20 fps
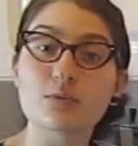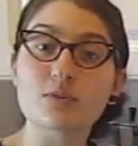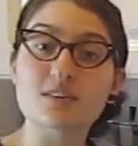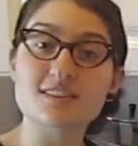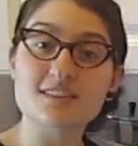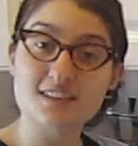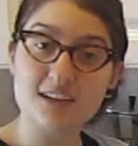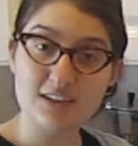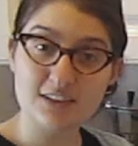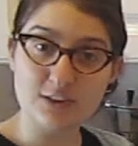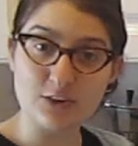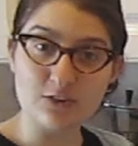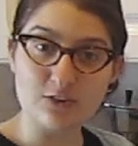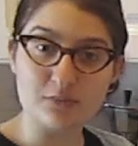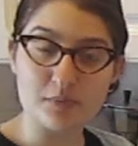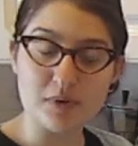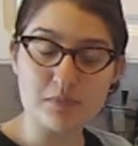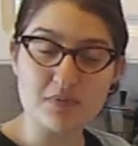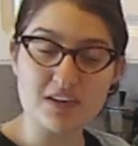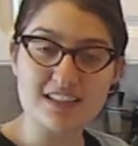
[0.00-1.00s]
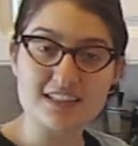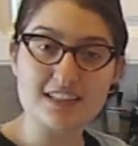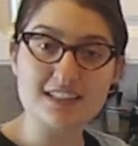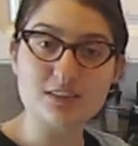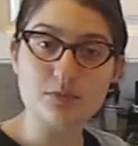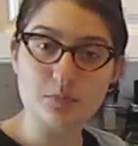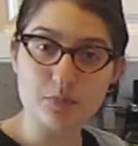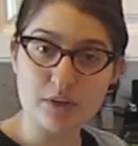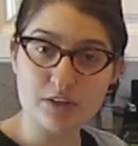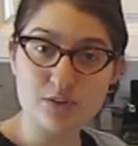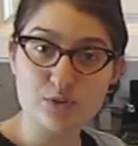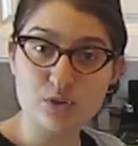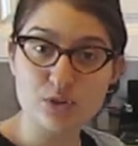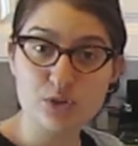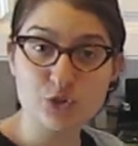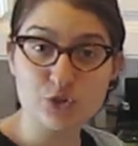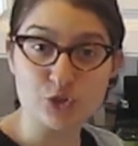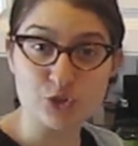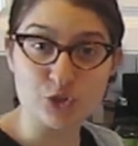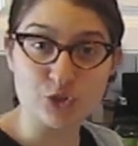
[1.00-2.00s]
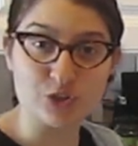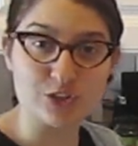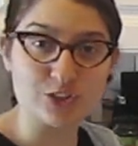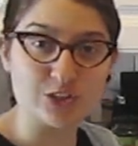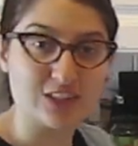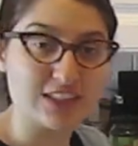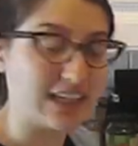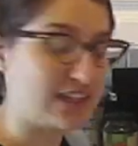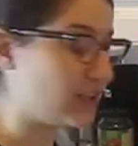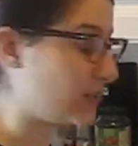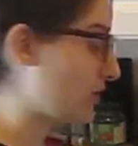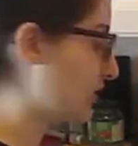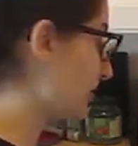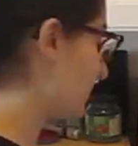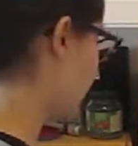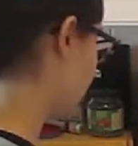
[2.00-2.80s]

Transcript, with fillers: We'll start off by mixing the butter and the sugar together.